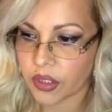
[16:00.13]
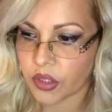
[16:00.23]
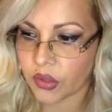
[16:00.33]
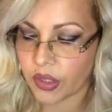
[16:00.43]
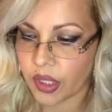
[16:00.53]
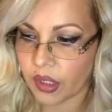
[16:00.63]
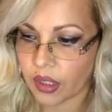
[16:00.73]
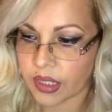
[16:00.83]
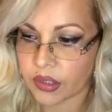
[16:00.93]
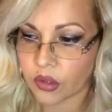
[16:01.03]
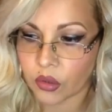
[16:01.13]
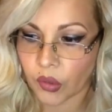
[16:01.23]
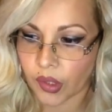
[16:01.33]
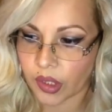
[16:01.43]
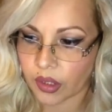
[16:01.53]
Greek.
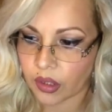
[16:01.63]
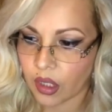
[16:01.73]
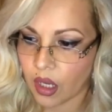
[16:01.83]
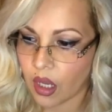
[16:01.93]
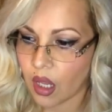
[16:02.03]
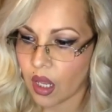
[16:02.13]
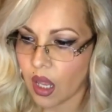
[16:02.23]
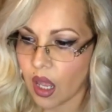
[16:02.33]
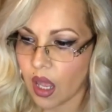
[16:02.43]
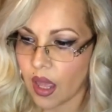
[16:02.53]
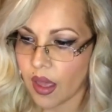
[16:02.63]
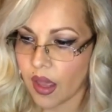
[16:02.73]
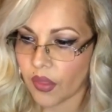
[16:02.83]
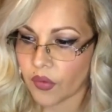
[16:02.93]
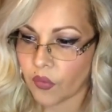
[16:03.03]
And the 4 granite
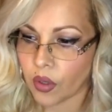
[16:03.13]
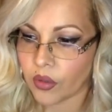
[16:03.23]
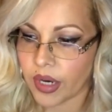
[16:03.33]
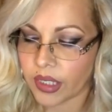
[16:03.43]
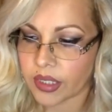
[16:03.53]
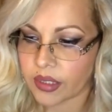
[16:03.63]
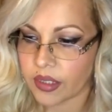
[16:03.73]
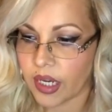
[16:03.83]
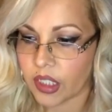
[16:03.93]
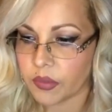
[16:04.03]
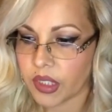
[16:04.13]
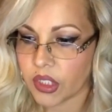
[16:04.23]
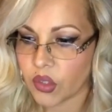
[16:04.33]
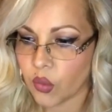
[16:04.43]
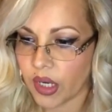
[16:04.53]
slabs, each weighing over
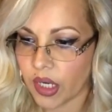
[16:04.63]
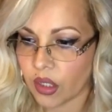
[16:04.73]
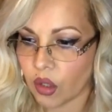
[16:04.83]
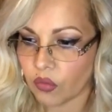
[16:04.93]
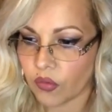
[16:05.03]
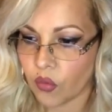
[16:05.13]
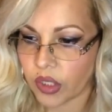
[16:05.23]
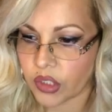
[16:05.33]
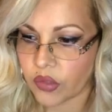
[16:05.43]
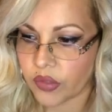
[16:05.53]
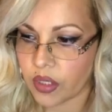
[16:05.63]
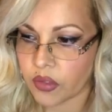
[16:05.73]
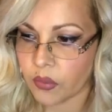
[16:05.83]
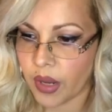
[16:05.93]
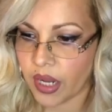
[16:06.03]
42,000 pounds
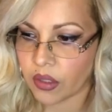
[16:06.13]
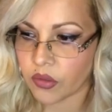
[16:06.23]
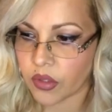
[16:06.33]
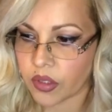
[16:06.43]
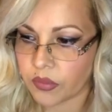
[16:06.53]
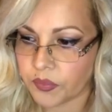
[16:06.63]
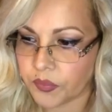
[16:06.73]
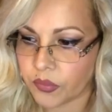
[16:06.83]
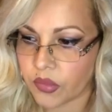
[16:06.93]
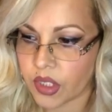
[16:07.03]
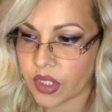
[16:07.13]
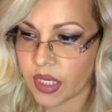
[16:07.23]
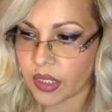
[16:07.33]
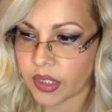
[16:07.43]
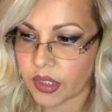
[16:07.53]
and standing more
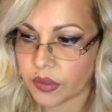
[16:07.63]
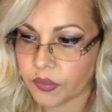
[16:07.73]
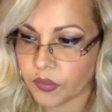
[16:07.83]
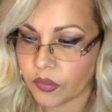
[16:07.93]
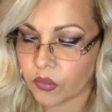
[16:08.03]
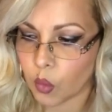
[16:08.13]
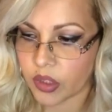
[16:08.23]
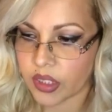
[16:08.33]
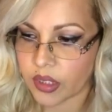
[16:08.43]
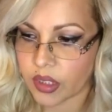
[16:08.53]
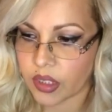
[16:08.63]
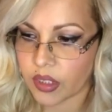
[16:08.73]
than 16 feet tall,